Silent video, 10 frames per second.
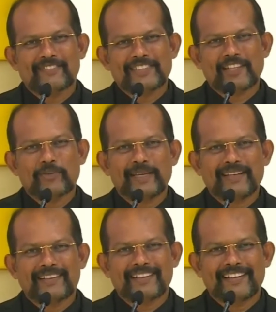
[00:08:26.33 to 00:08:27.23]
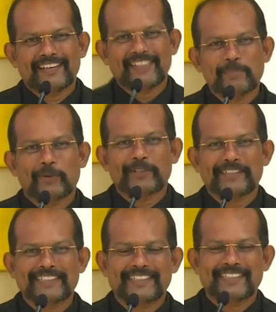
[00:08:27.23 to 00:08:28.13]
which have been
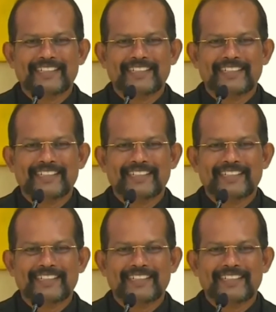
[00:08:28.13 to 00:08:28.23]
imported here,